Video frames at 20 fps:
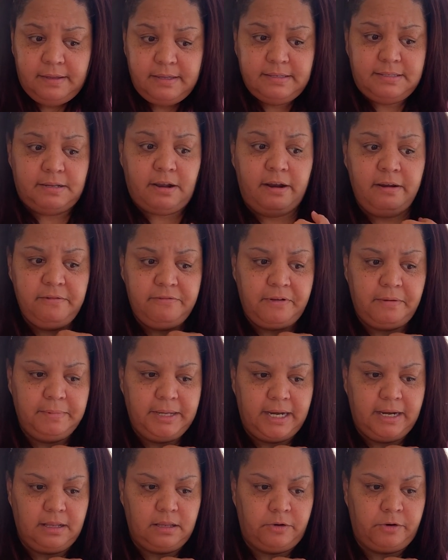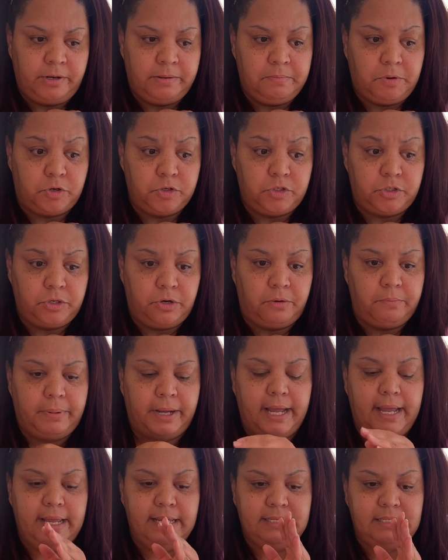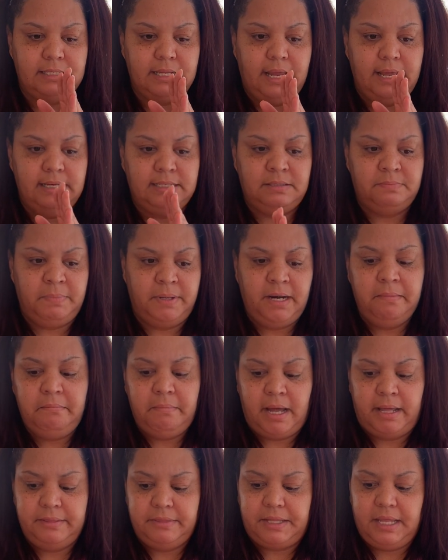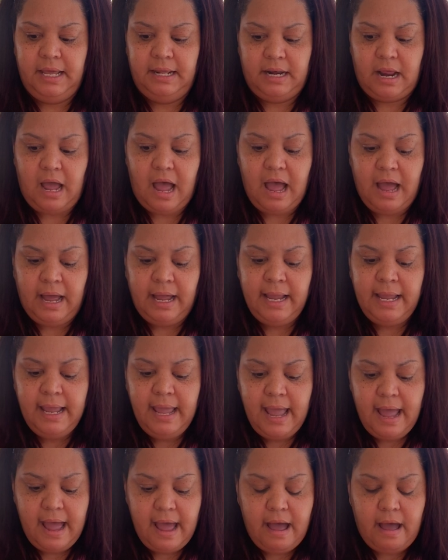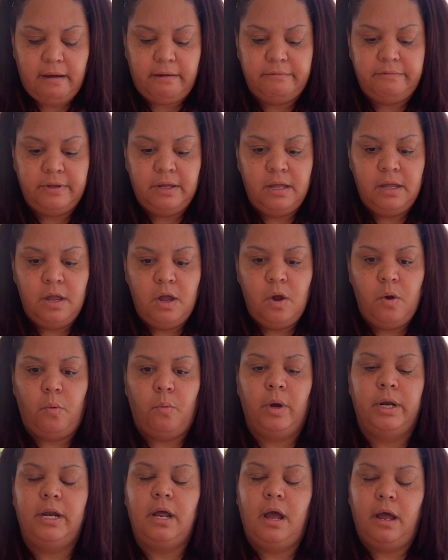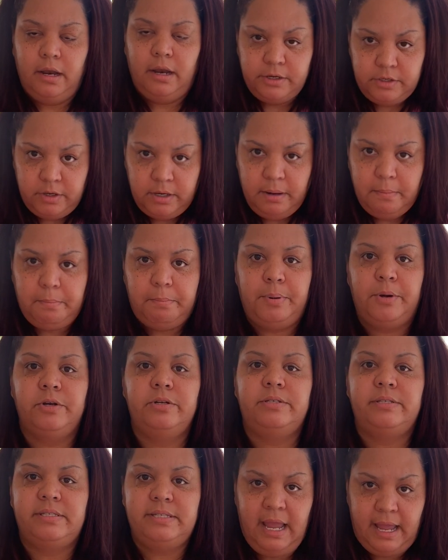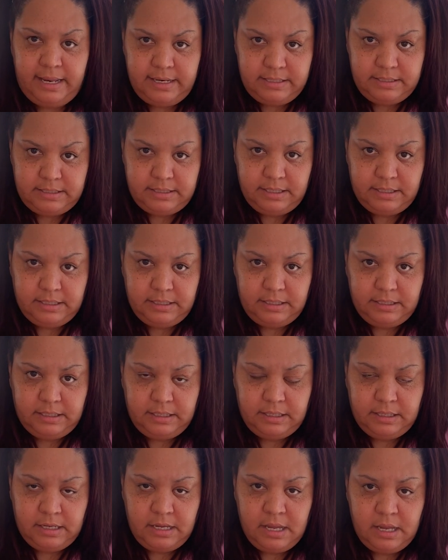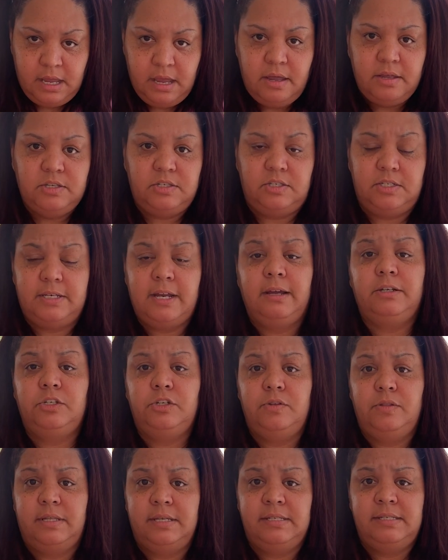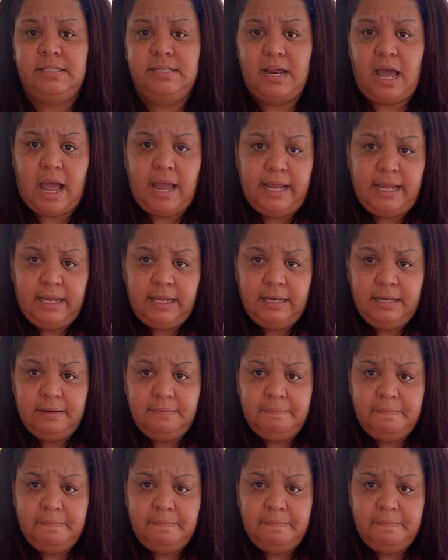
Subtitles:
Sorry if I'm getting a little emotional, but it's been a month and I have 100% stuck to this diet